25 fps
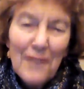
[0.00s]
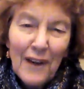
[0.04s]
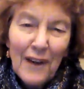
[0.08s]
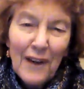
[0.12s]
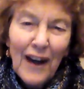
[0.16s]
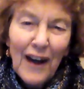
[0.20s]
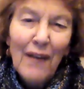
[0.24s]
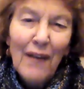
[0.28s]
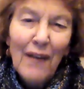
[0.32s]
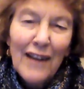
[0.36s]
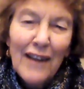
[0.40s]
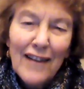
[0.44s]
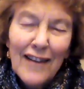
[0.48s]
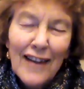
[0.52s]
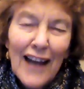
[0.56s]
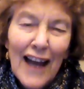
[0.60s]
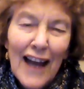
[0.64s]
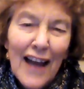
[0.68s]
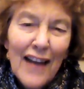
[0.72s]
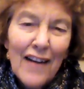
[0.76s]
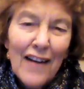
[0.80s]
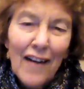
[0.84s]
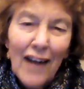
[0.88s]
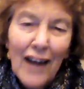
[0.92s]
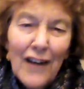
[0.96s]
coming
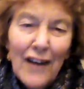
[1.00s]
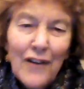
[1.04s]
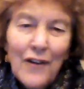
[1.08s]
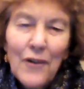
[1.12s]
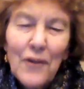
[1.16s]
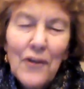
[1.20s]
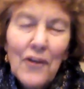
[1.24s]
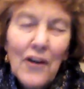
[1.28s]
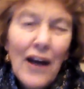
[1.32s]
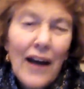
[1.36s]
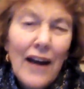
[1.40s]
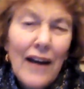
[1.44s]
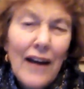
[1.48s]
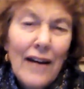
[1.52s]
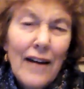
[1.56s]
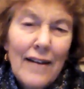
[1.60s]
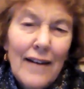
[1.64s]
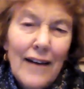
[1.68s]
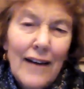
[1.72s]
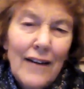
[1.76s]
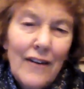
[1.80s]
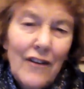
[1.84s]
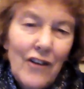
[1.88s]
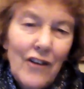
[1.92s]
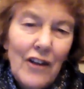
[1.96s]
together. I do Tai
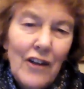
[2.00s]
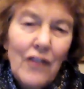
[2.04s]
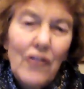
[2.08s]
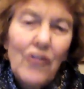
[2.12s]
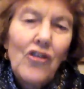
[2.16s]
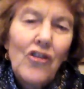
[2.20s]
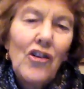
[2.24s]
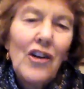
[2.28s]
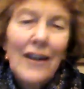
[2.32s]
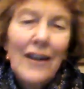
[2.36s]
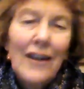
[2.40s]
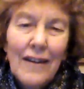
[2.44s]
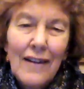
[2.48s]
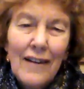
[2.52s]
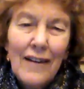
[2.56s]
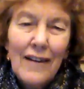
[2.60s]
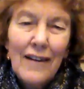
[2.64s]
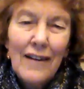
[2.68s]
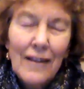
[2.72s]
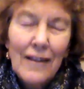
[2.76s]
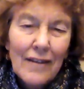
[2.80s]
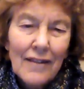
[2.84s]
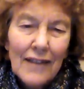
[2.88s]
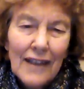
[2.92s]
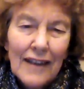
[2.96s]
Chi,
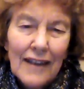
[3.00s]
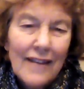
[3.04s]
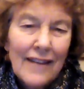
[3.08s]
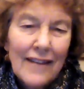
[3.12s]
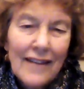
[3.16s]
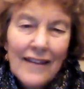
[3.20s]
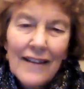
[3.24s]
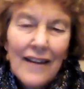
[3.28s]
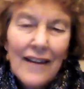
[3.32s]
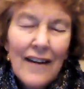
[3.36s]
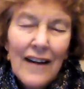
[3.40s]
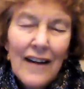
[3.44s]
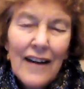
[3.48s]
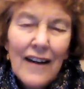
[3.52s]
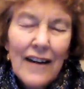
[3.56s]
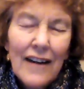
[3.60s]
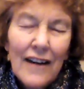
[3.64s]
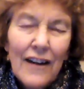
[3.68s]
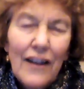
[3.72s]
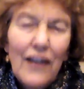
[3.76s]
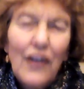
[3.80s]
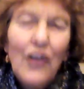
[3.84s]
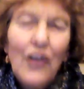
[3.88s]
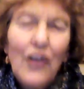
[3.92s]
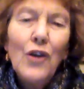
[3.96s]
Qigong. That's
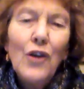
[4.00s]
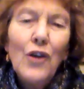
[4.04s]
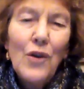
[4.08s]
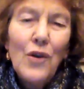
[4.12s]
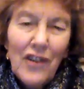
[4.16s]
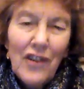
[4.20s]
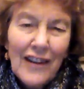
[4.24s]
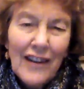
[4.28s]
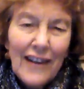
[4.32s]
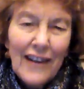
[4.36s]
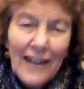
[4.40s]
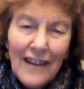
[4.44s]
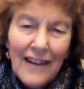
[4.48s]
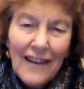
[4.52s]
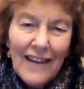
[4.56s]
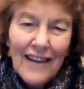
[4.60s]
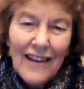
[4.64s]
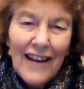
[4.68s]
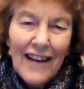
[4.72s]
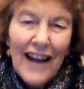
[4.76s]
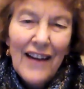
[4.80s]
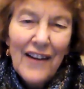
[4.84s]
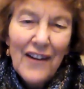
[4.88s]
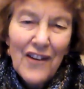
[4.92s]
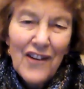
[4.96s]
hugely
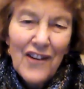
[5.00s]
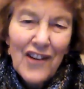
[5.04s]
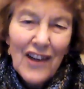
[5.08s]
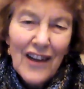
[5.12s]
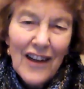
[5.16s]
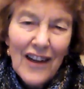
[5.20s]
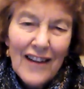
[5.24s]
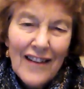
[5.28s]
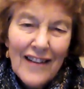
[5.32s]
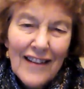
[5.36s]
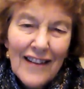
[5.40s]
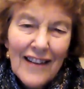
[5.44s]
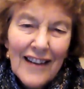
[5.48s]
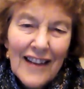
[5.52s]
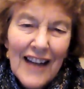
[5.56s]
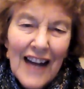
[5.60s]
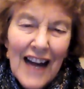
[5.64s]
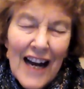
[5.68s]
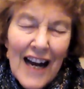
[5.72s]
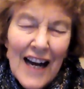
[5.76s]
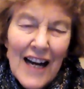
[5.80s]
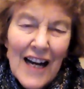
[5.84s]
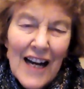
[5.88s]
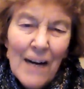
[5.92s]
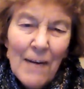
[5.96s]
energizing,
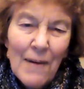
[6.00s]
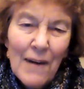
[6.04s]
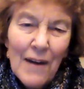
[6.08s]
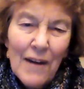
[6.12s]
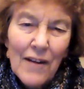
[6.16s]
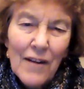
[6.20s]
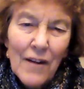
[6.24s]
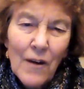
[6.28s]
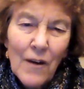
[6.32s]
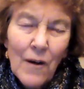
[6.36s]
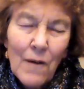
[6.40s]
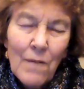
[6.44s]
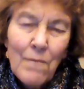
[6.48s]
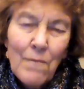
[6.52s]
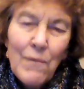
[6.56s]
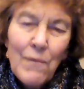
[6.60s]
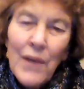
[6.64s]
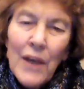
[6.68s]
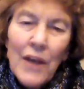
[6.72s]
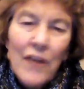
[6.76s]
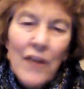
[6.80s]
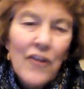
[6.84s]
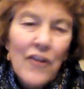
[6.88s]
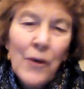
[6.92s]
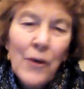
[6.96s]
and so on.
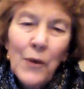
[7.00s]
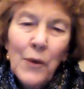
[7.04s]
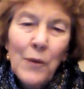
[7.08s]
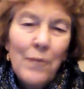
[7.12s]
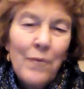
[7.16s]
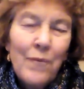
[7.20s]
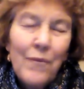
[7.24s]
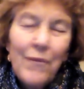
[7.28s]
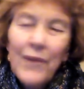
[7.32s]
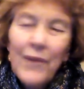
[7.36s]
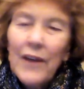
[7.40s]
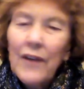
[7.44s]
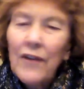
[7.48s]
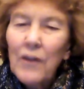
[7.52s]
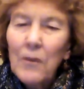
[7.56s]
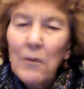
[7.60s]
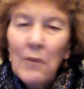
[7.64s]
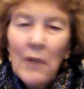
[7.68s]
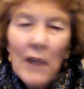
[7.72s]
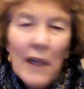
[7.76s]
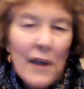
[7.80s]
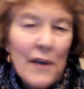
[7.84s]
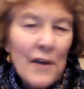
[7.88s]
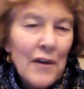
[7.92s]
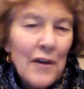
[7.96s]
So from
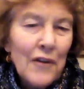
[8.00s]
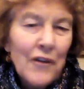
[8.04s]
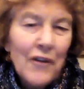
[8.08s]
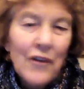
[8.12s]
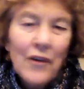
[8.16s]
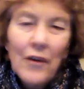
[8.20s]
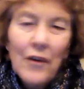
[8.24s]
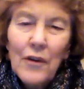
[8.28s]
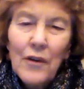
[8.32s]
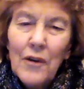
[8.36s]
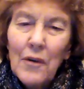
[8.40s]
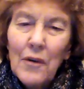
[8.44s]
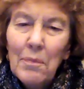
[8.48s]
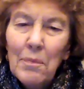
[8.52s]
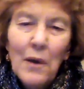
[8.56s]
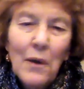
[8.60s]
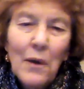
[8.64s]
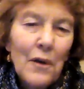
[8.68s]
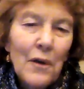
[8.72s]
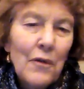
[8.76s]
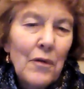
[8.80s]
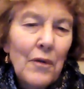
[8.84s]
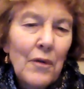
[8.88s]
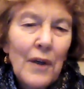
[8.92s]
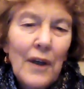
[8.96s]
literature to
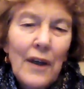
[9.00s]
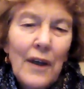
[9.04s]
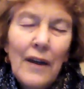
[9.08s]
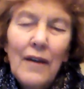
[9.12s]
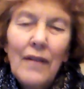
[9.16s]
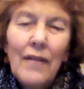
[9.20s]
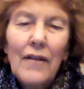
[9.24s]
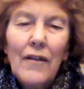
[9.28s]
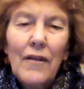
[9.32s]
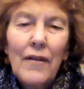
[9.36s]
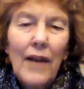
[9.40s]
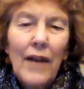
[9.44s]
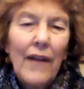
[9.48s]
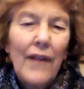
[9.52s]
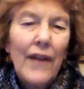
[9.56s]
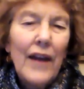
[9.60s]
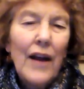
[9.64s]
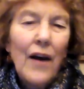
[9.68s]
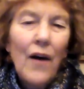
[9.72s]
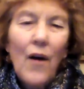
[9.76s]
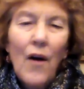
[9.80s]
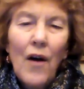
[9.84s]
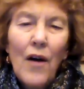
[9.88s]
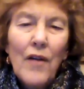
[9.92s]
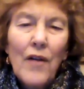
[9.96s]
poetry and
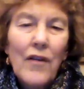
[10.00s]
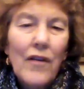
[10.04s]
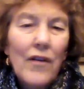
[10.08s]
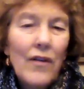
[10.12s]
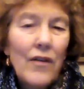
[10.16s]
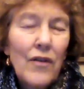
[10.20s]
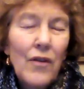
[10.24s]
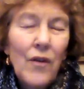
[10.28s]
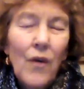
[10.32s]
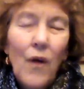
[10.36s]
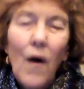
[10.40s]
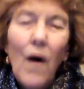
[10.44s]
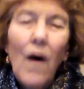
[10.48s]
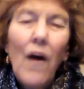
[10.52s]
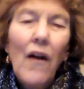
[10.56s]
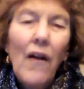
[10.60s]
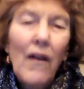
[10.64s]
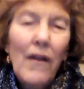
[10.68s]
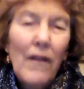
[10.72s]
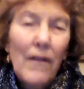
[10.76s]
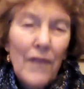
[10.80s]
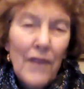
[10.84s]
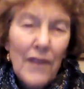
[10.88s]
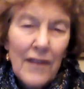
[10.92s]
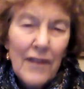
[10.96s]
the arts to
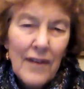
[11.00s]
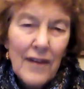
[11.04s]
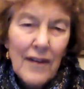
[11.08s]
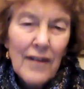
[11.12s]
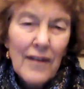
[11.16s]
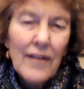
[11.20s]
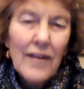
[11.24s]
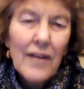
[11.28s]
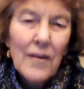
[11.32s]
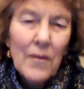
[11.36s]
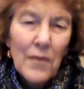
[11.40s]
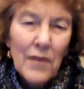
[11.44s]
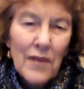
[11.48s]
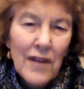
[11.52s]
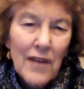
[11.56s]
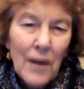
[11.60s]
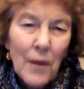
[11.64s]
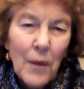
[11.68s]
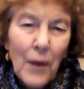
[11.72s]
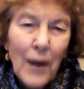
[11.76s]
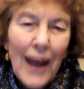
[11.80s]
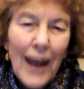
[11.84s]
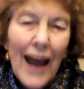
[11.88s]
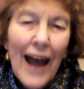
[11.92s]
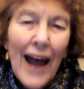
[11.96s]
all of the systems
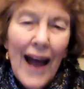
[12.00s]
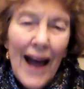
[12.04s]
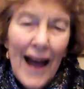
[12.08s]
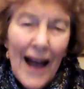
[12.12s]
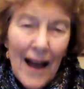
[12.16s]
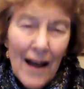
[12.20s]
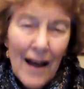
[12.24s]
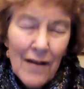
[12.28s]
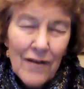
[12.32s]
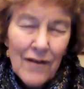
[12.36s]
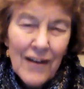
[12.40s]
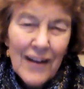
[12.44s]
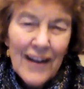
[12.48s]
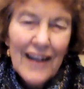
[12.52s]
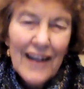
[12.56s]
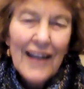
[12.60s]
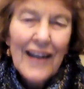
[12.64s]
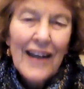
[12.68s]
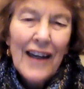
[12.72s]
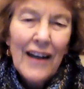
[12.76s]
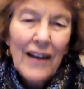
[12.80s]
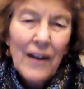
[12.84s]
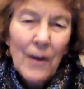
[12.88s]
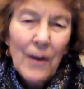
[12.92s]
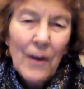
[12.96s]
that we have
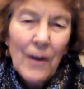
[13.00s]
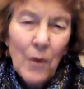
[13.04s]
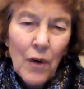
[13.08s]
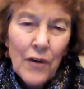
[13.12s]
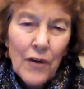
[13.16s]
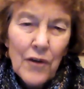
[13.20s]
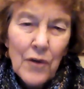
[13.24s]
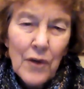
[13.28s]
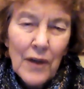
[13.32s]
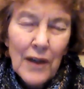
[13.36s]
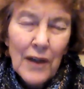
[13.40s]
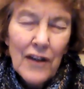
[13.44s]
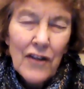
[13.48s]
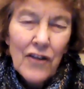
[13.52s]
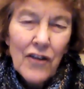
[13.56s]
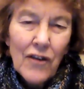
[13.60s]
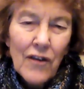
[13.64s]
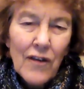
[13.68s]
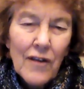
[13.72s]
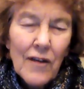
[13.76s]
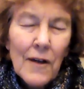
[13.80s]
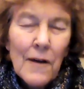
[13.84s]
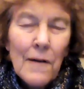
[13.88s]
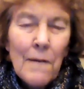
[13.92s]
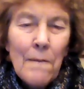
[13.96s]
in the world's
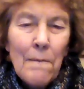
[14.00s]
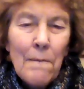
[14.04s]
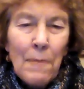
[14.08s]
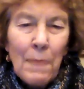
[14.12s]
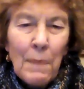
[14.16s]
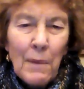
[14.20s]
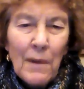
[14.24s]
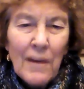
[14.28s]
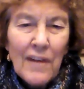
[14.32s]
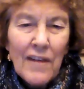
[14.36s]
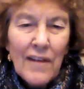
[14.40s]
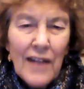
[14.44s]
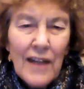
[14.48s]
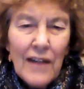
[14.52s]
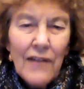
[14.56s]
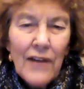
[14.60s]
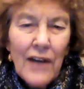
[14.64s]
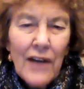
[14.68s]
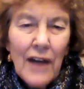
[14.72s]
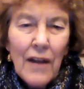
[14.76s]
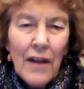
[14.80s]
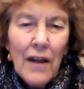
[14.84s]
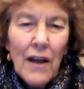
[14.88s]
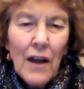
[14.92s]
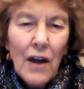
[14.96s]
religions. But
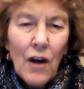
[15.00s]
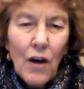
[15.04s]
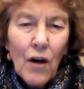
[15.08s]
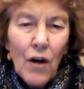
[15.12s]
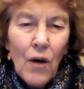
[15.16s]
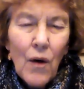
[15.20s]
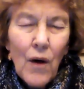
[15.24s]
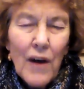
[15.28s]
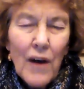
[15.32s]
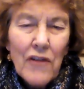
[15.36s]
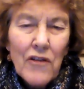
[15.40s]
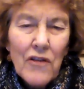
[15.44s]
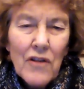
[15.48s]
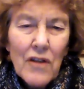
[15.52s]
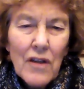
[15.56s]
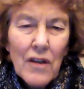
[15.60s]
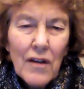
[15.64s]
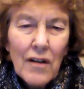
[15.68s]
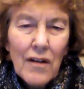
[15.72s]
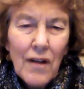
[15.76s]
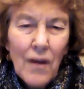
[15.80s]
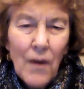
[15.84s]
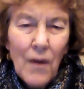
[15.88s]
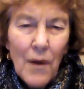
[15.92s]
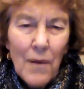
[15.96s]
Stephen, I think your question
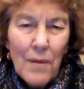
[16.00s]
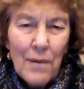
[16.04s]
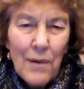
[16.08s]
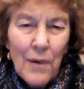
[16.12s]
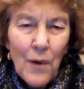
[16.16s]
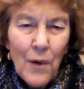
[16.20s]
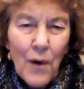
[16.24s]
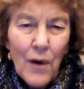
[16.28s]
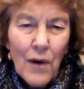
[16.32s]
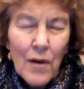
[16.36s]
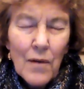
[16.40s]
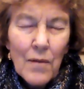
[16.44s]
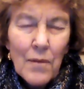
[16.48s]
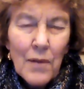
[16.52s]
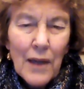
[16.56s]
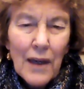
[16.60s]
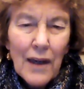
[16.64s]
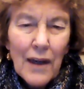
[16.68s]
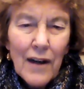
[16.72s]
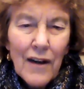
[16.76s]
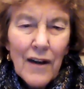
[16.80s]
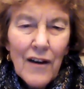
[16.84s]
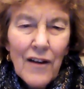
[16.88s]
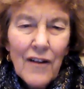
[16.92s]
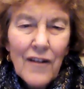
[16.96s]
is so important
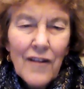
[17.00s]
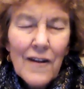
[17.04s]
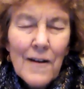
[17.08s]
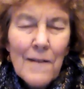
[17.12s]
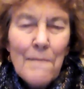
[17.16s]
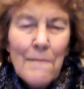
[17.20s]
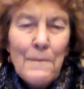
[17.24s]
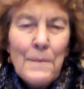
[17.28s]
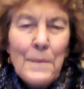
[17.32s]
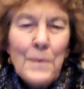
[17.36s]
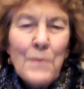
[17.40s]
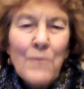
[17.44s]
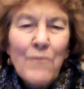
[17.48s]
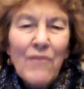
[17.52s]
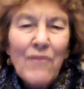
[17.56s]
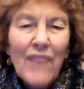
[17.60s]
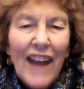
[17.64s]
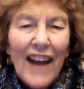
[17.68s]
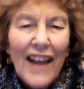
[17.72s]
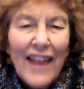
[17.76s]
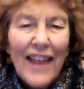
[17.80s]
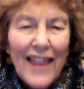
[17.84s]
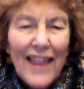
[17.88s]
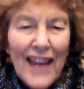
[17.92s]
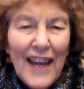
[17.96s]
because
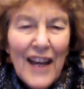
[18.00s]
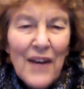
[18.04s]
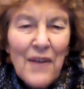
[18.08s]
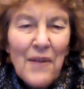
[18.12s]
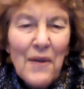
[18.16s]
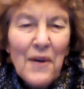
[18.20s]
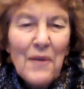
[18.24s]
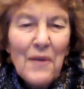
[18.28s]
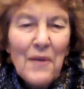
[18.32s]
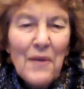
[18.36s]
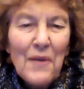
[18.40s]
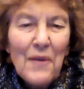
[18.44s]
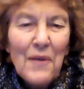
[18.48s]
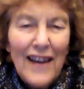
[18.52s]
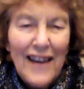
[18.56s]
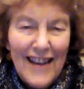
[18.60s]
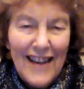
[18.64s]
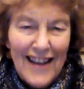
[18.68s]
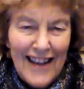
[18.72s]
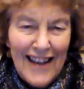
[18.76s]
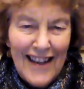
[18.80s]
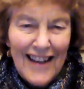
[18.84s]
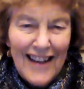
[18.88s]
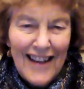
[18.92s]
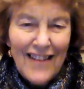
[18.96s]
I think what we
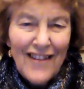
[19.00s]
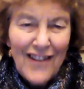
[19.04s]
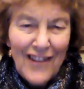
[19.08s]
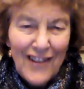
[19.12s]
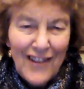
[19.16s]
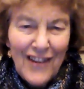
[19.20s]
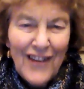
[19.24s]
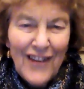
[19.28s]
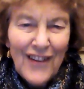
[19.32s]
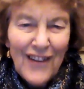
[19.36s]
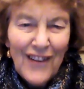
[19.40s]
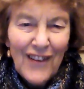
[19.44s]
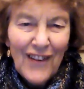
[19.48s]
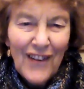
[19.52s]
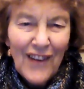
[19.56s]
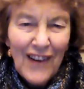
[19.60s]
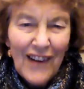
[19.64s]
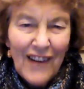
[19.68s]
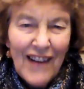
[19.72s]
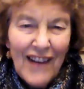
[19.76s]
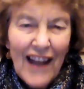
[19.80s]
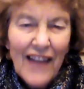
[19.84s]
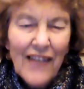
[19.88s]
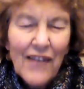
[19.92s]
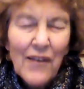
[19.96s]
need too,
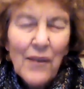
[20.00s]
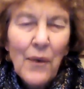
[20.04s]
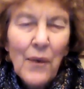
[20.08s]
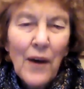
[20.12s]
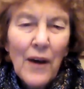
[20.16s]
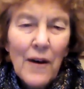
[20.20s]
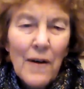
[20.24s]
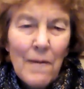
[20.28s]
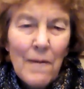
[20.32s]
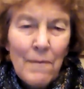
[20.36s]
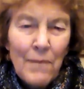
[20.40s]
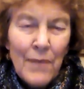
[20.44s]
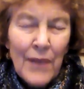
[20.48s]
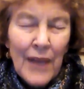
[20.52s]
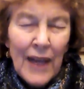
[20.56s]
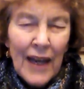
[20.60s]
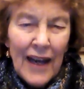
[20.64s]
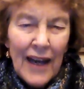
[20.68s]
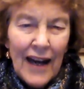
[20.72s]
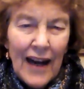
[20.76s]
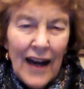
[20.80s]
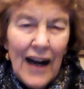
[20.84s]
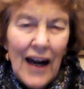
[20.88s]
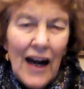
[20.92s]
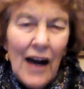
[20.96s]
and that's what
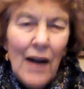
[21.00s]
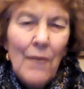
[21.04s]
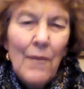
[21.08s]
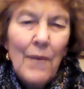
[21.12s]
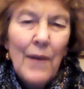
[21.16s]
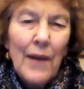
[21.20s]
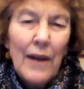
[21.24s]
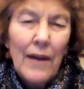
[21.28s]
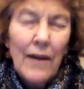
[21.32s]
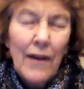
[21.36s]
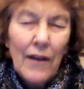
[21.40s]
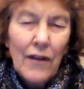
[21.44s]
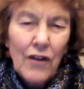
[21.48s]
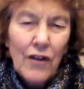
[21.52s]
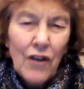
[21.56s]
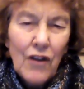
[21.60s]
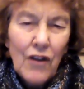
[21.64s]
in this